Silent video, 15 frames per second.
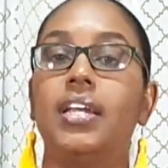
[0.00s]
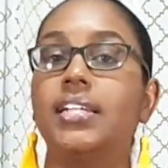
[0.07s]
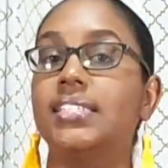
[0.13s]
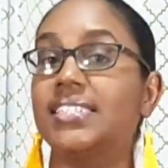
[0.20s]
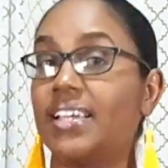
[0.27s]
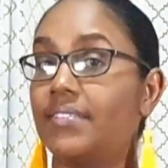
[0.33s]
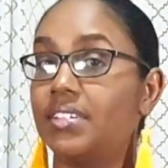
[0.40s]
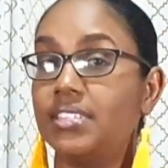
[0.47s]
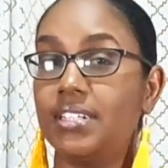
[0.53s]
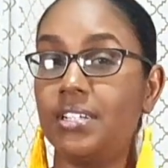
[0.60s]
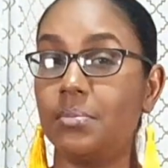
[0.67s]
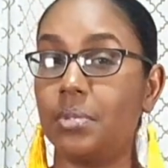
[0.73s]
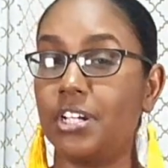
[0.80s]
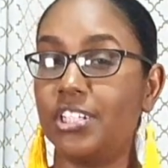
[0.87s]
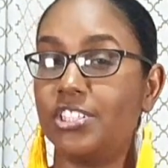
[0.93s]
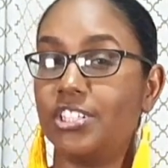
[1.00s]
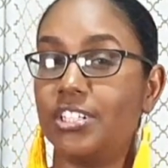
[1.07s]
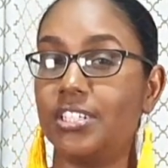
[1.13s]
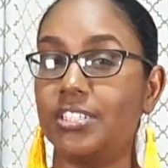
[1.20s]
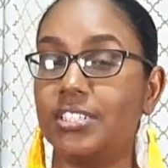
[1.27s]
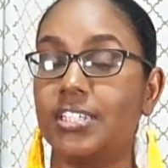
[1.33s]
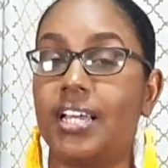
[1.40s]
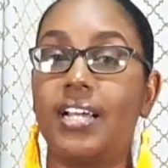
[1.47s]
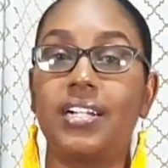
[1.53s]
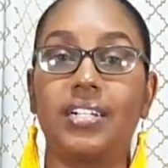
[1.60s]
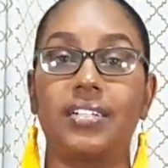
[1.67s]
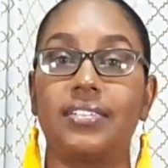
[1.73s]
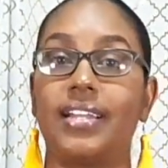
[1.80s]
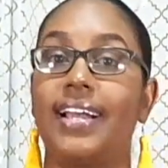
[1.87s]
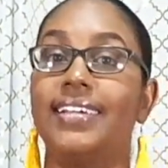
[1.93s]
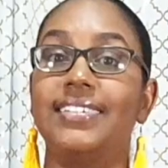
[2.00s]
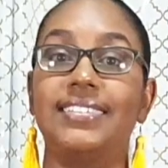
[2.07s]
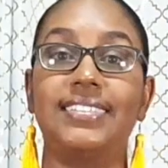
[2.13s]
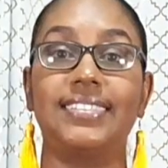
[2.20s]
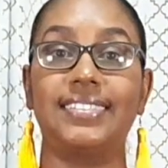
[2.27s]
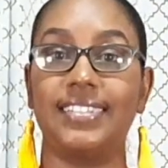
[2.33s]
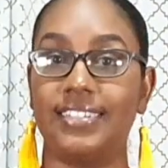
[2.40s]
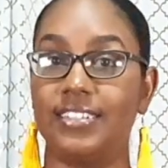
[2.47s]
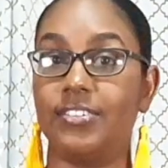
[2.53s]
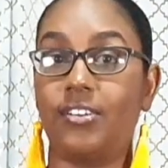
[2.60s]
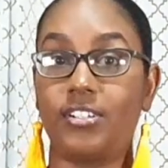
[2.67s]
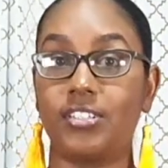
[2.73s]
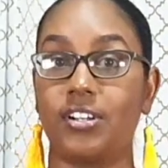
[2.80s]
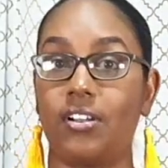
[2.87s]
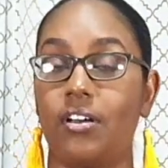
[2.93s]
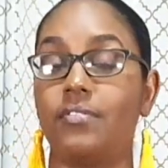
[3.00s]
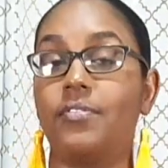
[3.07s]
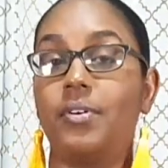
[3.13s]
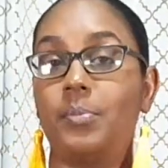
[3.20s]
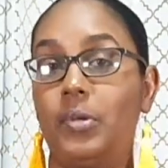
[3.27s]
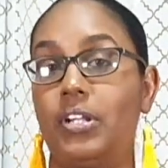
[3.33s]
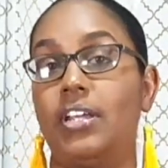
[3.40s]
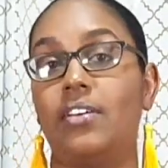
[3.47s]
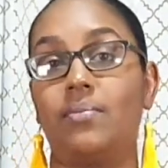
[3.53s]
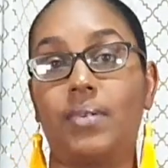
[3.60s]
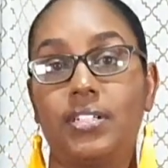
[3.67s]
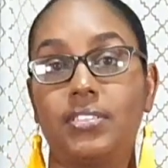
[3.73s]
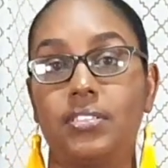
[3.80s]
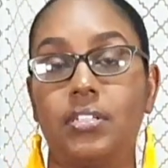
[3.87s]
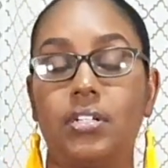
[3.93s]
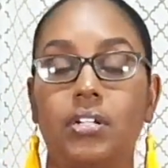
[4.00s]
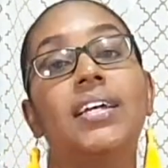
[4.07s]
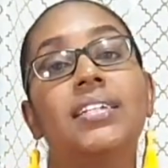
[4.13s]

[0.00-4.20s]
17 pages, and that is still not a lot for a PDF pattern.